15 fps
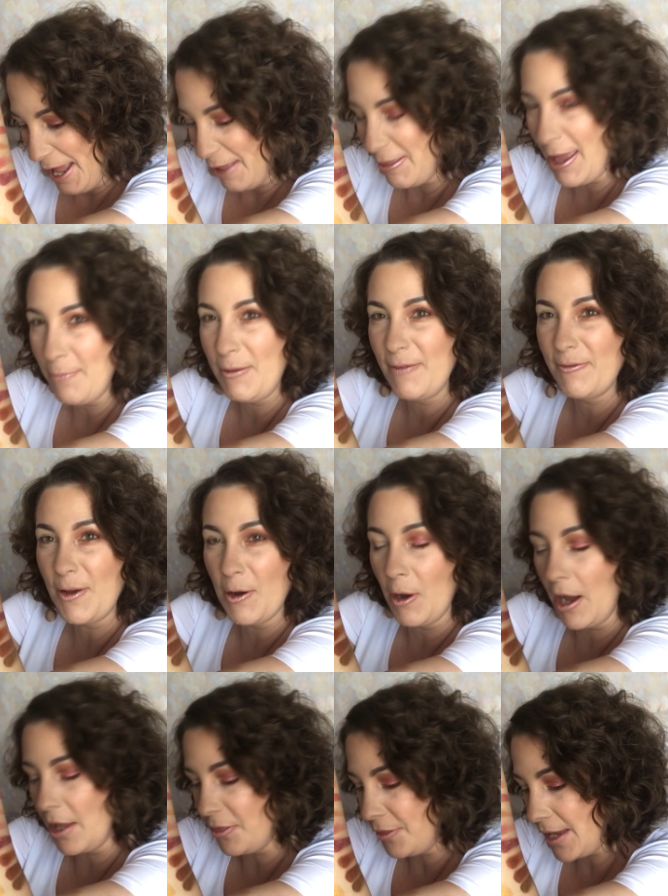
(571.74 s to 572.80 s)
then we've
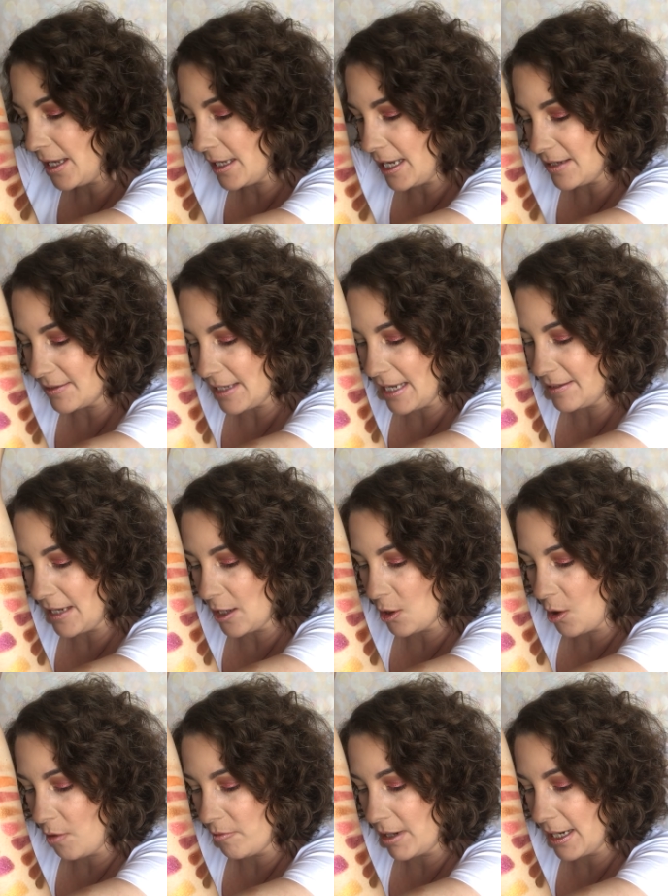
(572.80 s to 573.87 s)
got, I think it's, is it
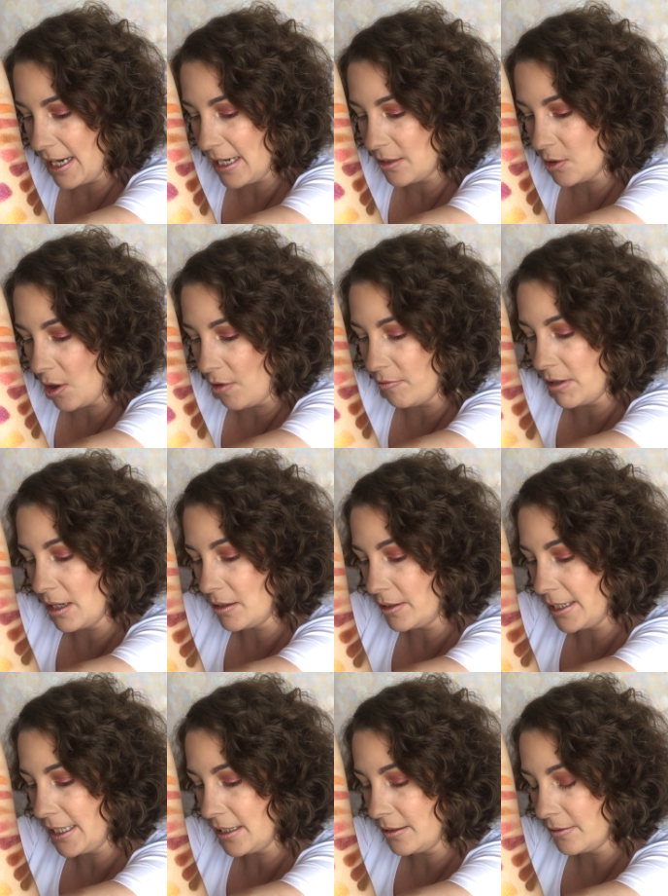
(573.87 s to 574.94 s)
Coralline?
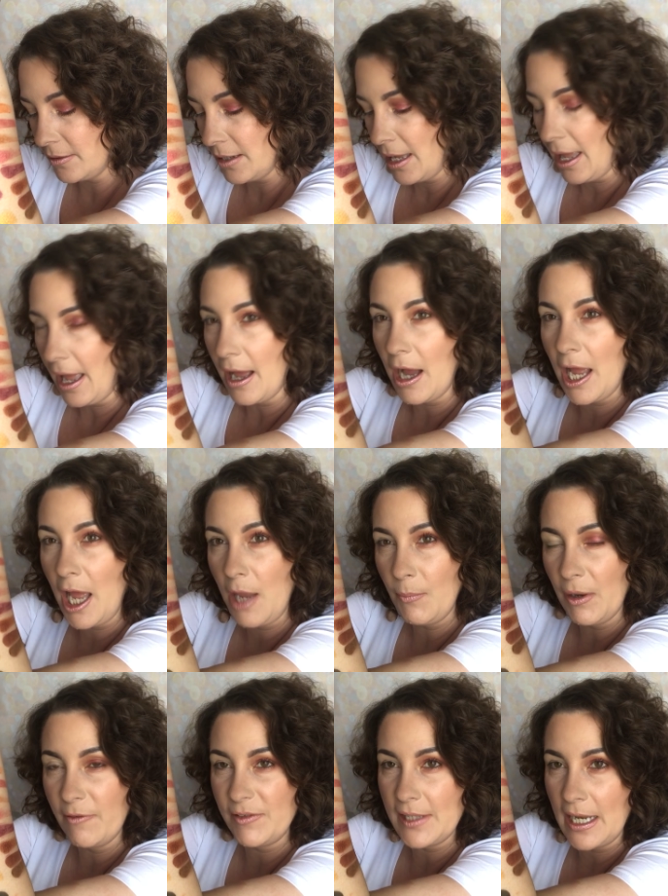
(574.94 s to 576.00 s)
Coralline? I hope
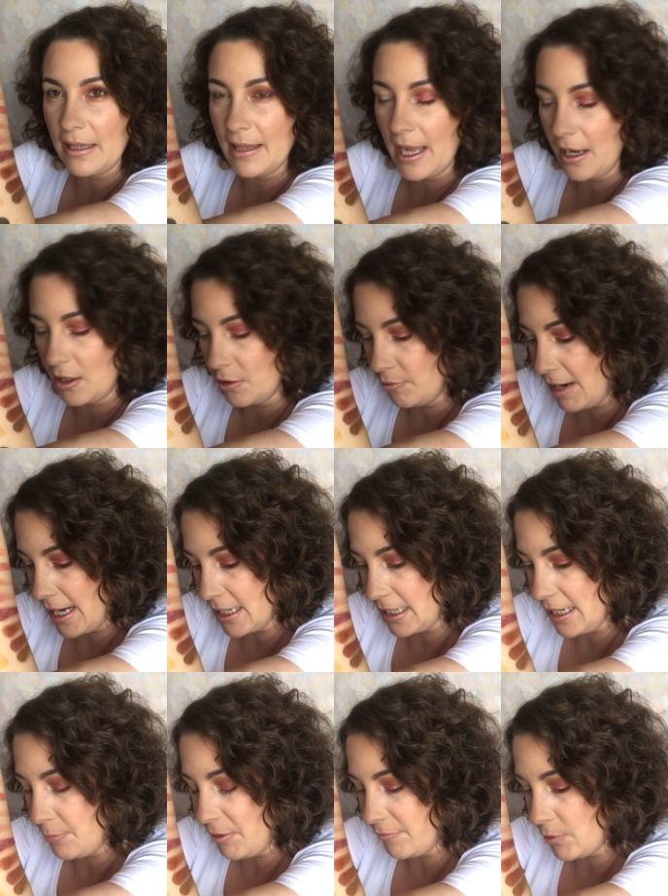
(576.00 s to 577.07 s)
I've said that
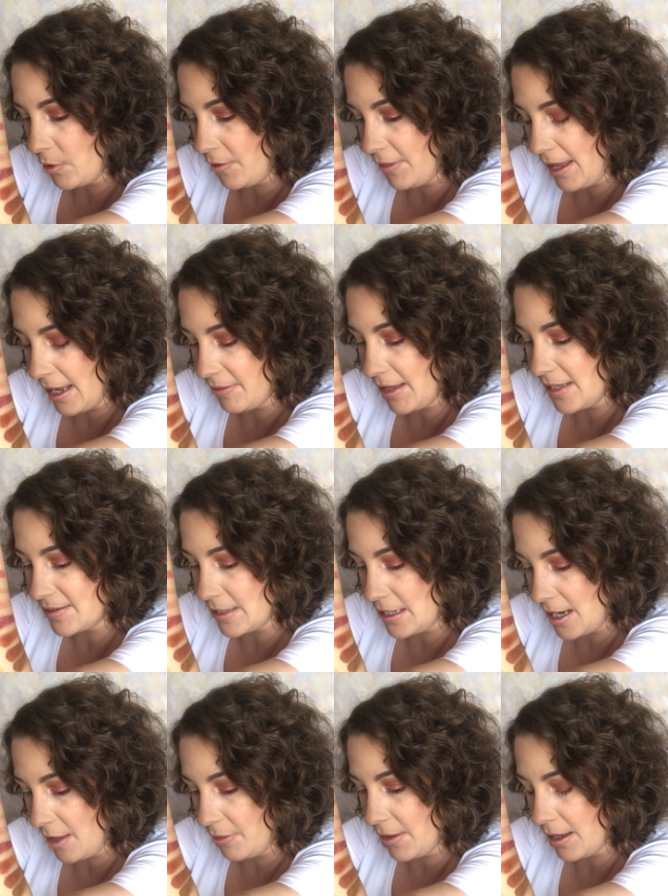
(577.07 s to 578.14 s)
correctly. We've got that. That's
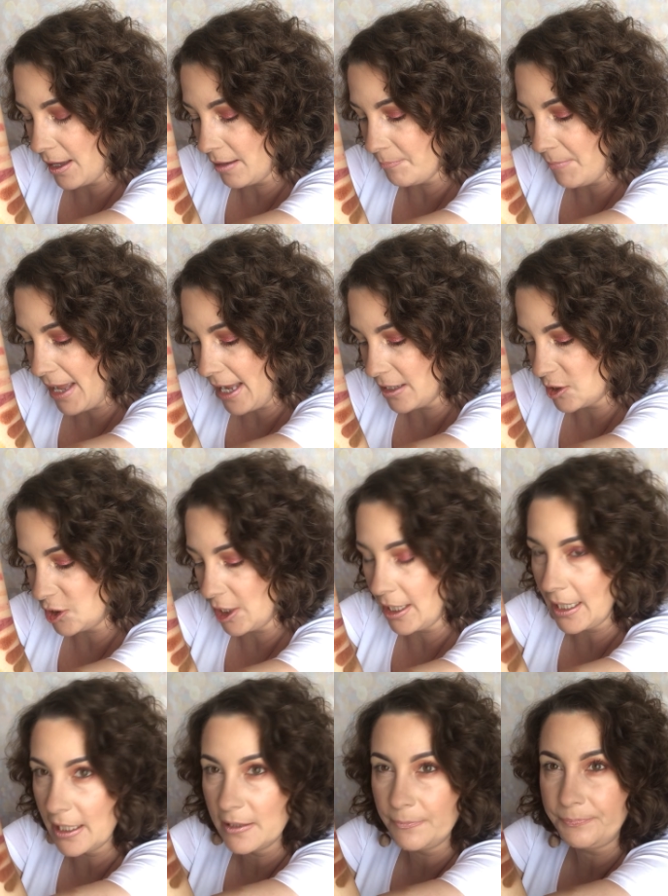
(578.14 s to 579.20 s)
another matte
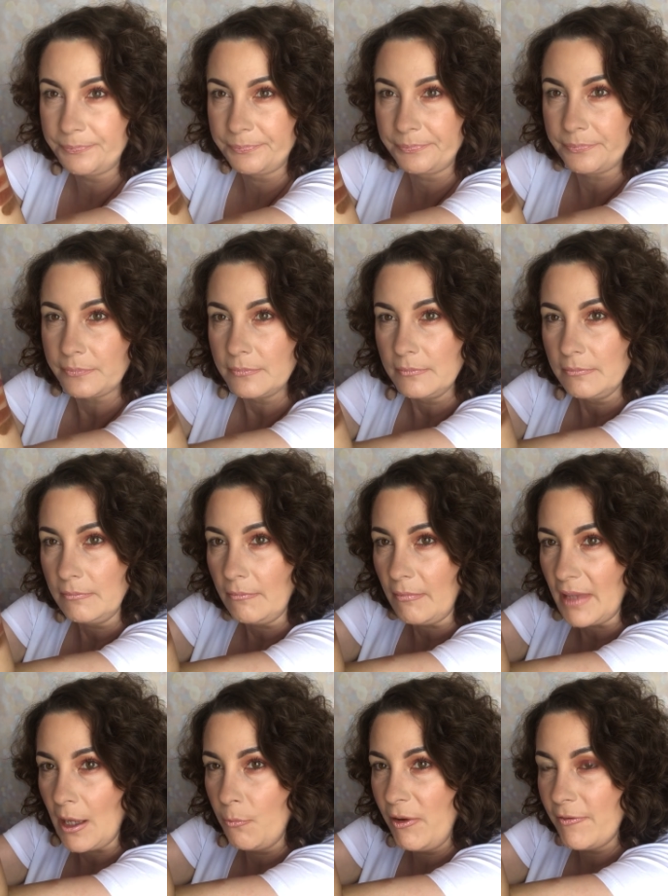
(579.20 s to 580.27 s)
shade.
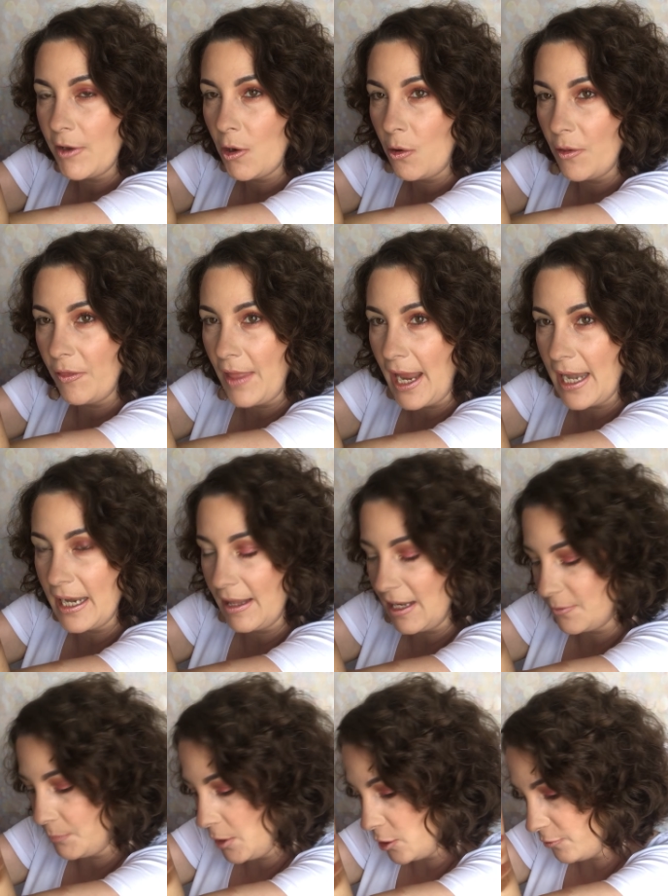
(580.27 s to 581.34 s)
We've got then
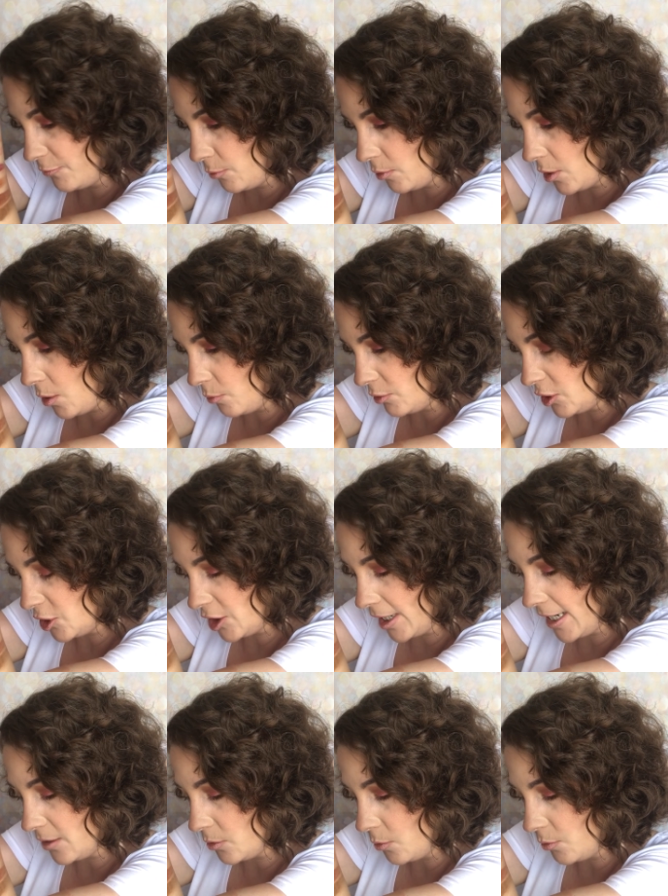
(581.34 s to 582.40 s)
this beautiful golden
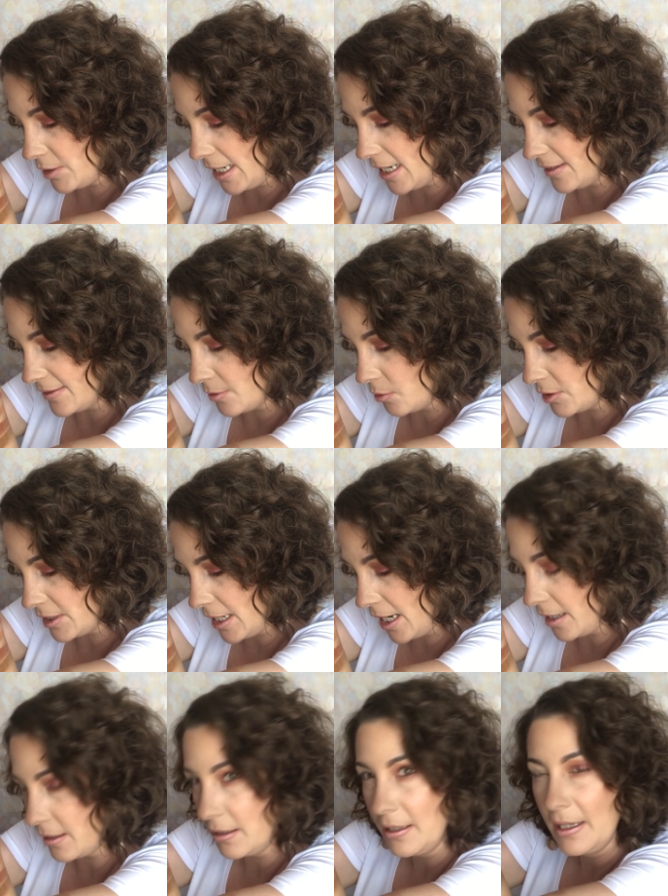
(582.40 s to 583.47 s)
shade called
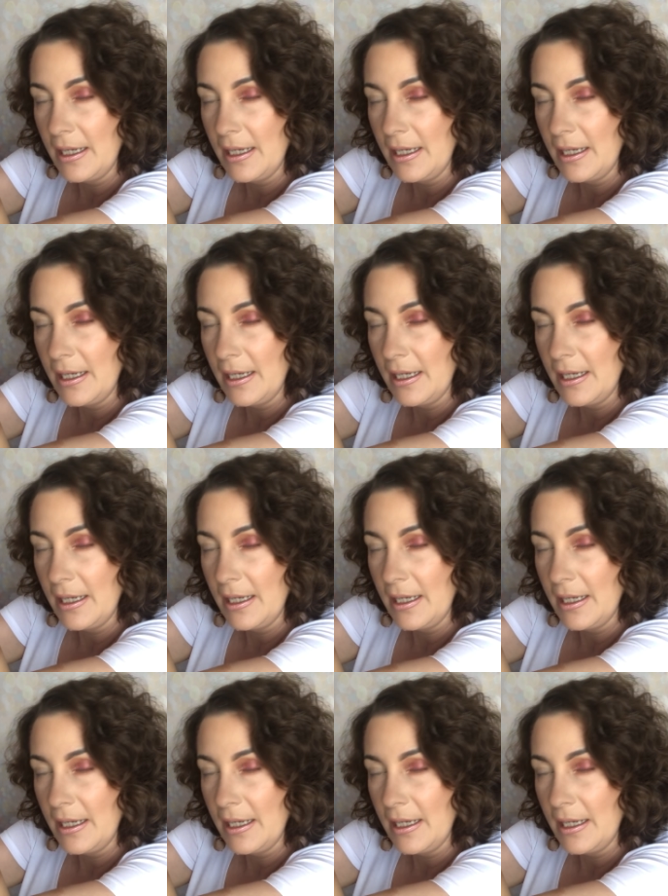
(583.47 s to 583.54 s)
Exotic.